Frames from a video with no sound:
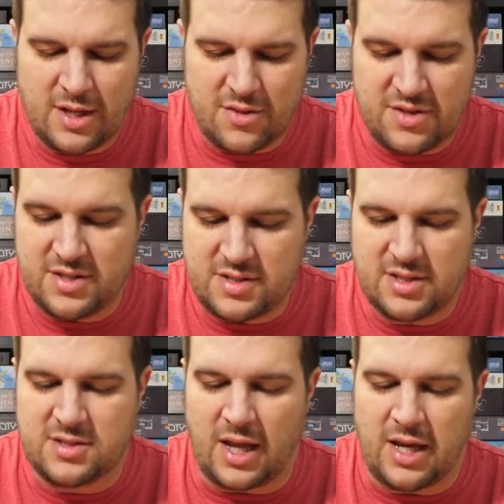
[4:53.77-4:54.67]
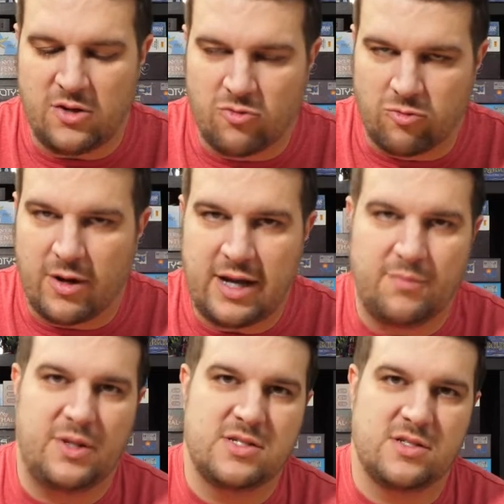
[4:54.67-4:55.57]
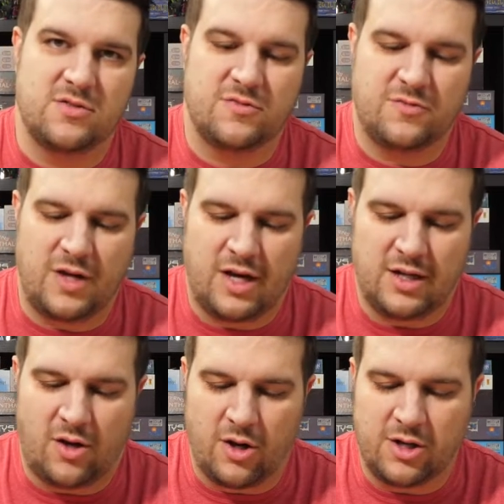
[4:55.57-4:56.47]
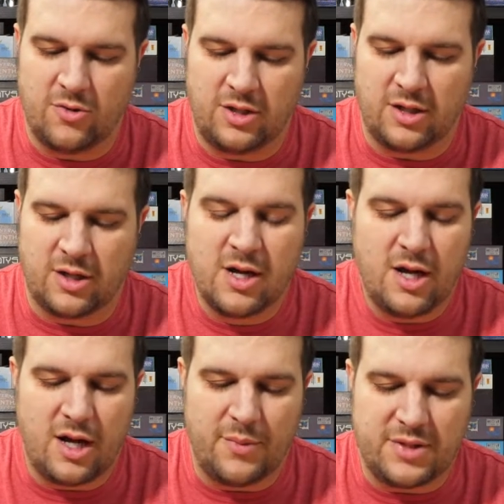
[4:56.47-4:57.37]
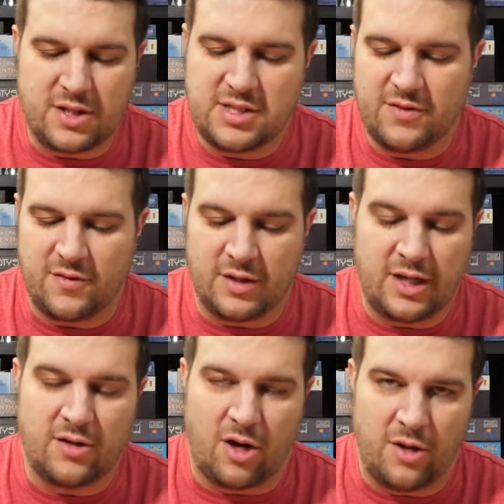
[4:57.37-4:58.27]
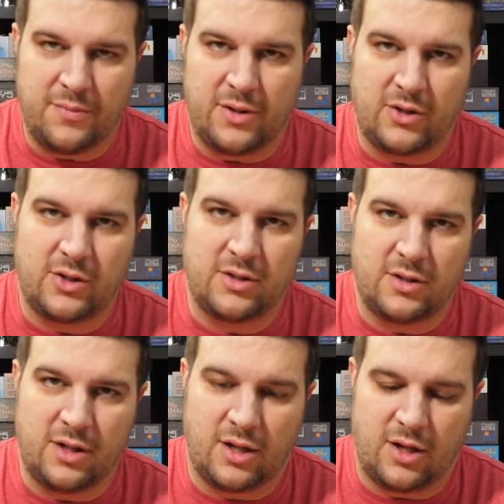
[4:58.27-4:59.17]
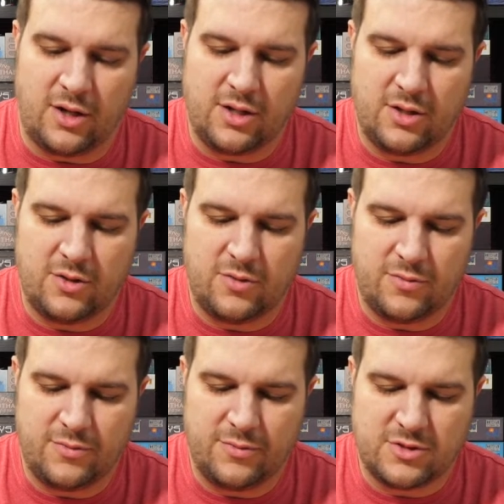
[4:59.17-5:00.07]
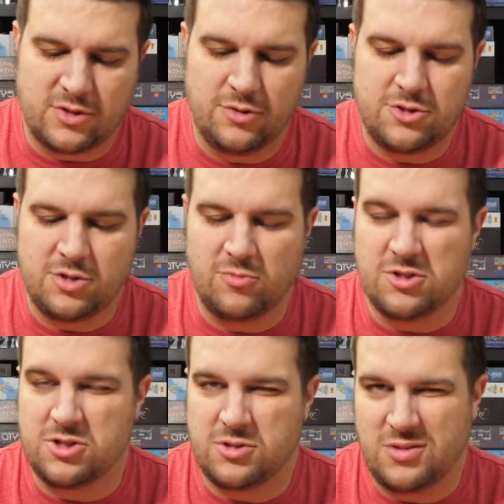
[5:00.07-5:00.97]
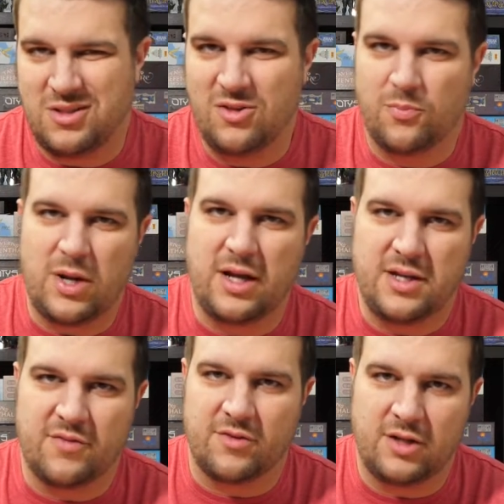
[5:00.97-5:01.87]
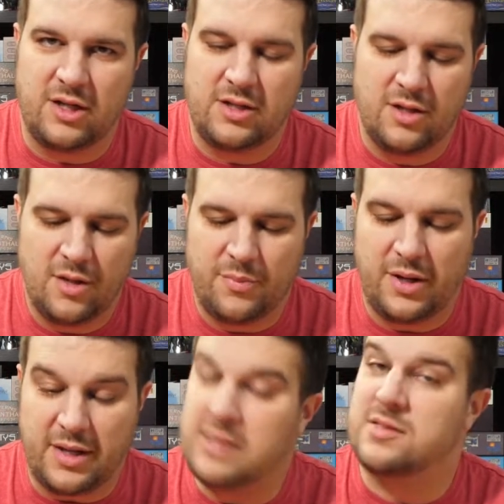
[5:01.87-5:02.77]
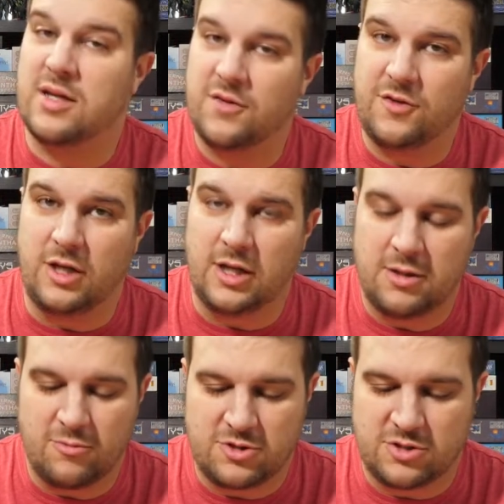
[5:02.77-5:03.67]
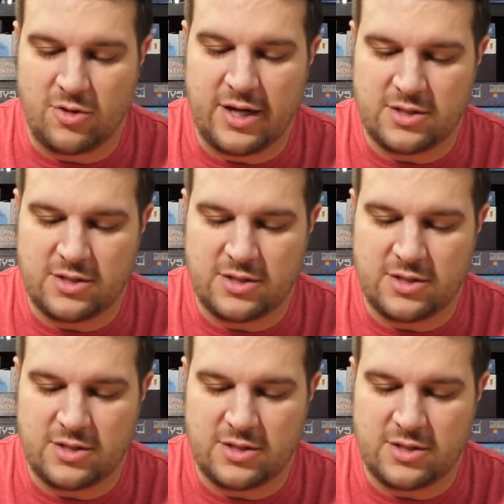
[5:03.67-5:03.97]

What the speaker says: This is a great piece of audio gear. It does have, again, onboard audio solution, which you'll probably never need, but it's there if you need it, which is great.